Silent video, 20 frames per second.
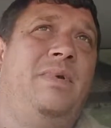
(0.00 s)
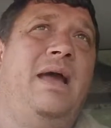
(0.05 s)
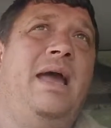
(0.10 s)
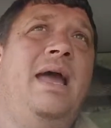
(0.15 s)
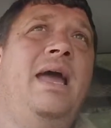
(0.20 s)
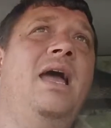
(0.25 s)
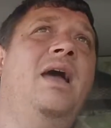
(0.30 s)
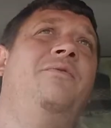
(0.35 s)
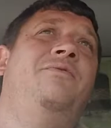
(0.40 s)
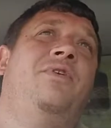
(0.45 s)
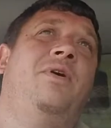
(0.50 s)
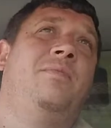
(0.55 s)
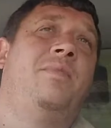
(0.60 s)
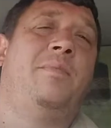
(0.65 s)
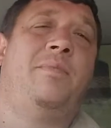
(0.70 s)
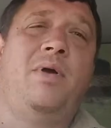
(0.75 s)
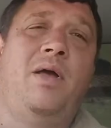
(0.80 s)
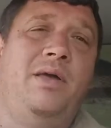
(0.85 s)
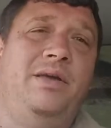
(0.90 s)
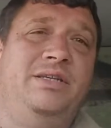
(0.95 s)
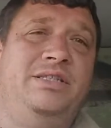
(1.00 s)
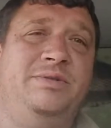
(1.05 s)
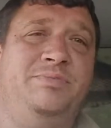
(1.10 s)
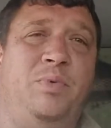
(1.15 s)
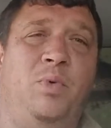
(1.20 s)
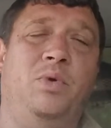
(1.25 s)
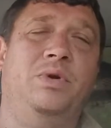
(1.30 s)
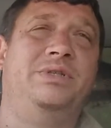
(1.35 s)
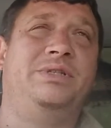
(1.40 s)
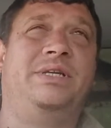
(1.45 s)
half of them are probably
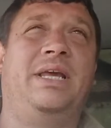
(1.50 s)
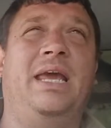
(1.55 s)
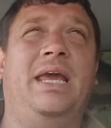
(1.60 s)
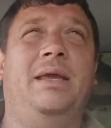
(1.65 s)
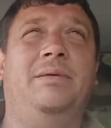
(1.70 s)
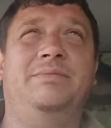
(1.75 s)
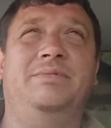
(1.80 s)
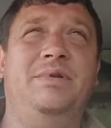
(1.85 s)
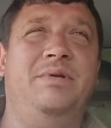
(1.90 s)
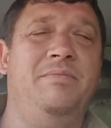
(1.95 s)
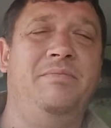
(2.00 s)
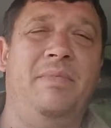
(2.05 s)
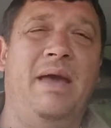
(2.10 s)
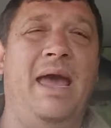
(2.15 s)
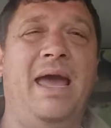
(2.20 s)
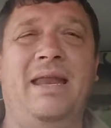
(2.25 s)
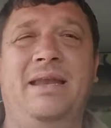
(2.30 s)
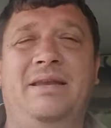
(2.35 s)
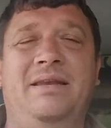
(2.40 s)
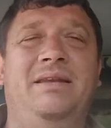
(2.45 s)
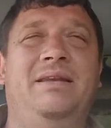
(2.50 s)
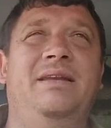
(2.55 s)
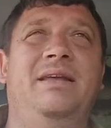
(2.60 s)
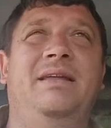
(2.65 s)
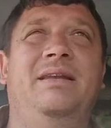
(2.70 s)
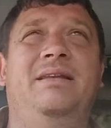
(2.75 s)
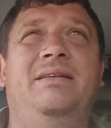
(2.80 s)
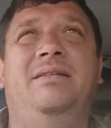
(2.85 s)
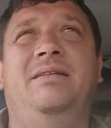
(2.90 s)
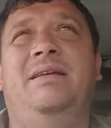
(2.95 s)
sports games, and Madden
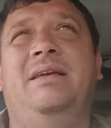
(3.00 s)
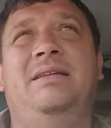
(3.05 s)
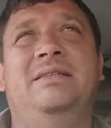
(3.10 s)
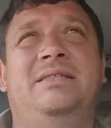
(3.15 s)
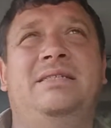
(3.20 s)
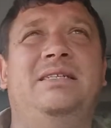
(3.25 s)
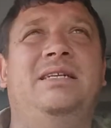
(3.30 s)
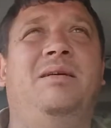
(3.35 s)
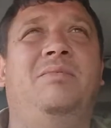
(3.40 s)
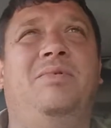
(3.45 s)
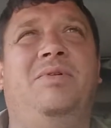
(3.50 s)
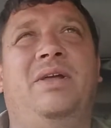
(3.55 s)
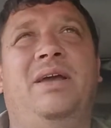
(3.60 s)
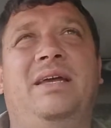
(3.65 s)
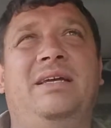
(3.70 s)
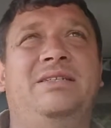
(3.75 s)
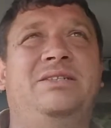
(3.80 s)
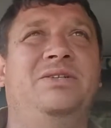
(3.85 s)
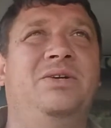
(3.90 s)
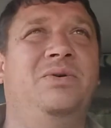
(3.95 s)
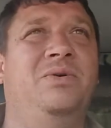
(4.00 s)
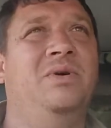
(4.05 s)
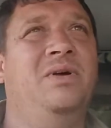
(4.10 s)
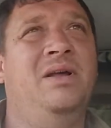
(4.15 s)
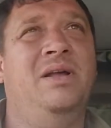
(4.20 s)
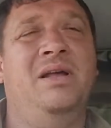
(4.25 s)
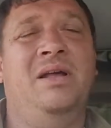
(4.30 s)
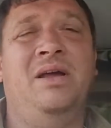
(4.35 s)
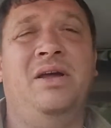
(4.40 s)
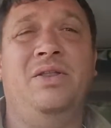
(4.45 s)
and NCAA. So
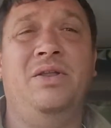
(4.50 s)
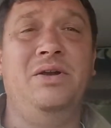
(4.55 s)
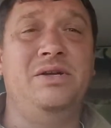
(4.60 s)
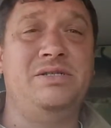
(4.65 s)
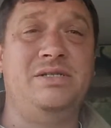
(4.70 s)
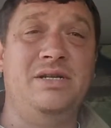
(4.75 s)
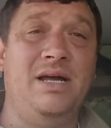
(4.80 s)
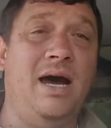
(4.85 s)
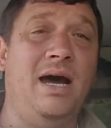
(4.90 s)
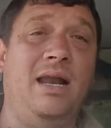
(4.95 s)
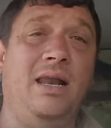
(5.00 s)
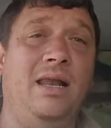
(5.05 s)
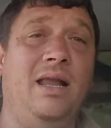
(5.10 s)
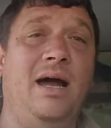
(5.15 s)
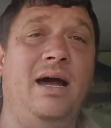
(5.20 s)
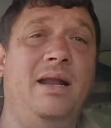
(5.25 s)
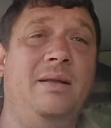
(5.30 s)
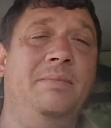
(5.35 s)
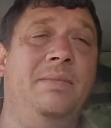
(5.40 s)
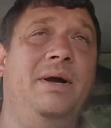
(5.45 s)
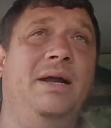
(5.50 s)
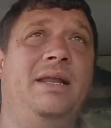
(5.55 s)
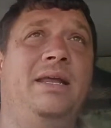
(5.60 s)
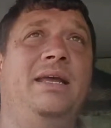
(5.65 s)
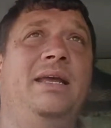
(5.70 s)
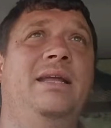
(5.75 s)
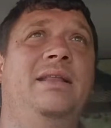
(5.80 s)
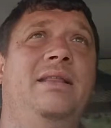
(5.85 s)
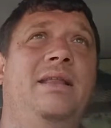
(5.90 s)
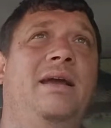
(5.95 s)
there's not a lot of
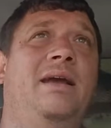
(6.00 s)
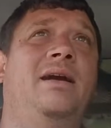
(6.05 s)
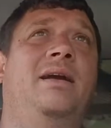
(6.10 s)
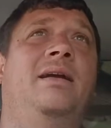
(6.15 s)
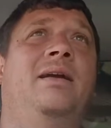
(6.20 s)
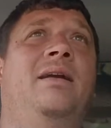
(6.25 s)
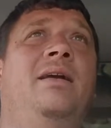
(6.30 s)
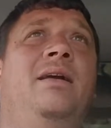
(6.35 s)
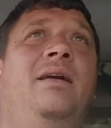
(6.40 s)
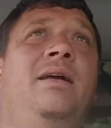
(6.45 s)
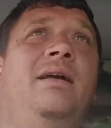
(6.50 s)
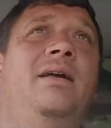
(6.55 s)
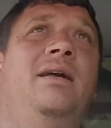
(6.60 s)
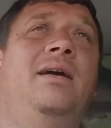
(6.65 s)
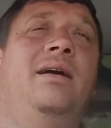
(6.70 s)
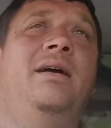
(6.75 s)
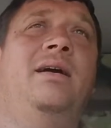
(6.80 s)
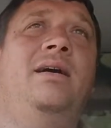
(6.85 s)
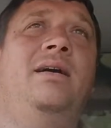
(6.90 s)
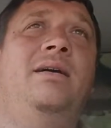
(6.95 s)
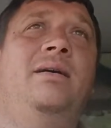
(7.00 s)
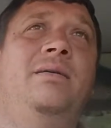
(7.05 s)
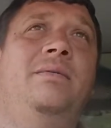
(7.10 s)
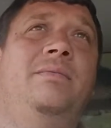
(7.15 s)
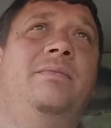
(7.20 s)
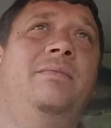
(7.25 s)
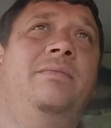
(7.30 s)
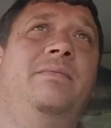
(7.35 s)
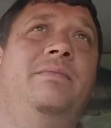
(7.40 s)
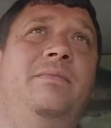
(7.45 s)
money in there,
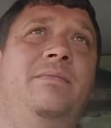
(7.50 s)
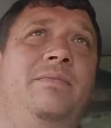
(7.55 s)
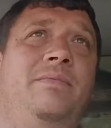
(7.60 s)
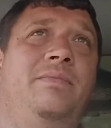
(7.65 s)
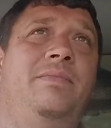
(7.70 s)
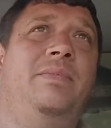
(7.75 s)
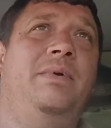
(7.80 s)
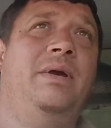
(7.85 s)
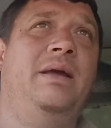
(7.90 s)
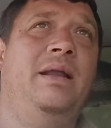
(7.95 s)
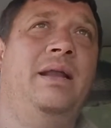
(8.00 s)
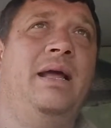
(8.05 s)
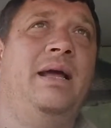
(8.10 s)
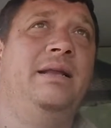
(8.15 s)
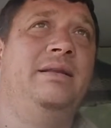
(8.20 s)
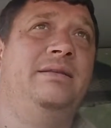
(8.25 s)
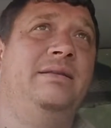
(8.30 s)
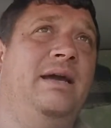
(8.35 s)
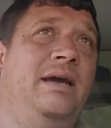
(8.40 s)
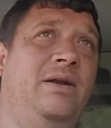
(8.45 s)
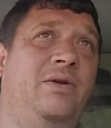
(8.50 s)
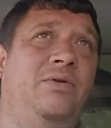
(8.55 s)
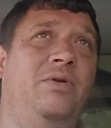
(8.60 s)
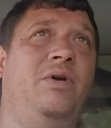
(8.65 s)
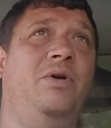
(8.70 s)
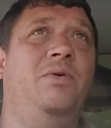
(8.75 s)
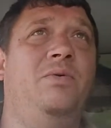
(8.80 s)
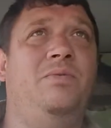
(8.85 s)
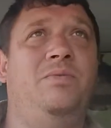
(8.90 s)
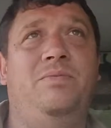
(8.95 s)
and I don't
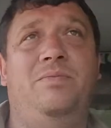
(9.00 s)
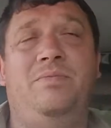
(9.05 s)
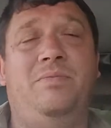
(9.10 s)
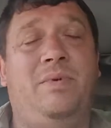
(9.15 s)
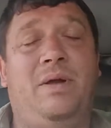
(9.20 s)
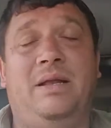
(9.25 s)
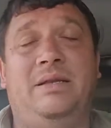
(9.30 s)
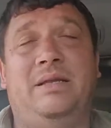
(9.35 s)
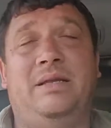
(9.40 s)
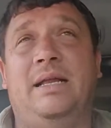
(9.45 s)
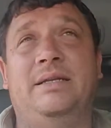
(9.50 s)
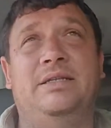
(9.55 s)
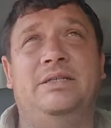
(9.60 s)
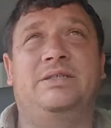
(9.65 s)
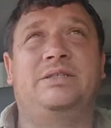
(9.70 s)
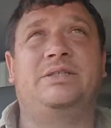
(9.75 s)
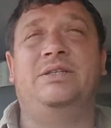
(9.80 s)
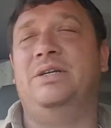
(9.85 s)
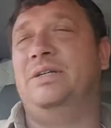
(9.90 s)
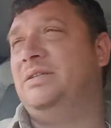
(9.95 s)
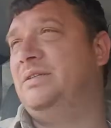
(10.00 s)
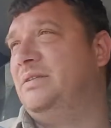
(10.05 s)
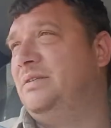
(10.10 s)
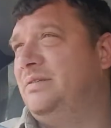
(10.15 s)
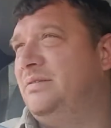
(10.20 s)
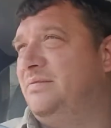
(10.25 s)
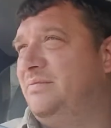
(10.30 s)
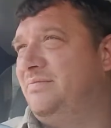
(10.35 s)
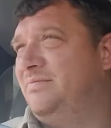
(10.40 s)
know. I just couldn't.